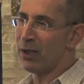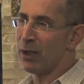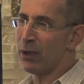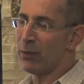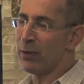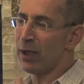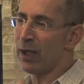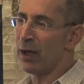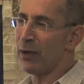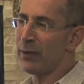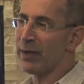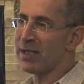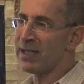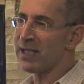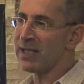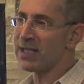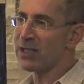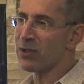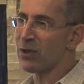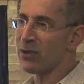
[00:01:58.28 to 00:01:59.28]
who were low in
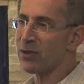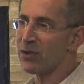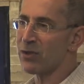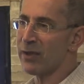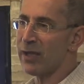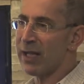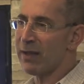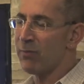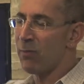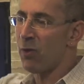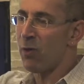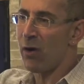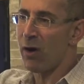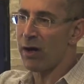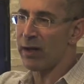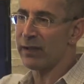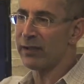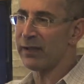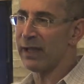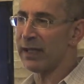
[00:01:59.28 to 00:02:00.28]
testosterone had more
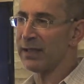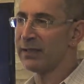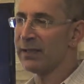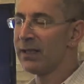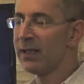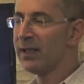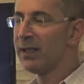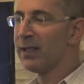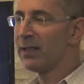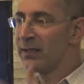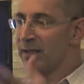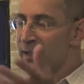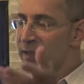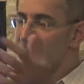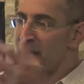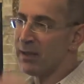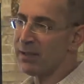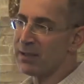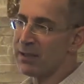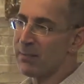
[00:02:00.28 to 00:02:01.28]
heart attacks. So
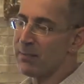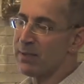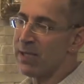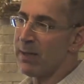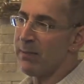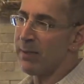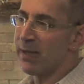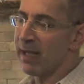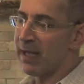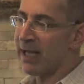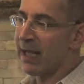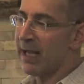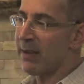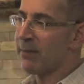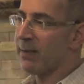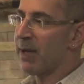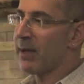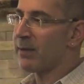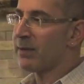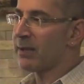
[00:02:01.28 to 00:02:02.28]
last September they
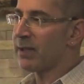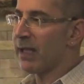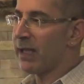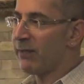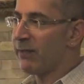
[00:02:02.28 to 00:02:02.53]
came out,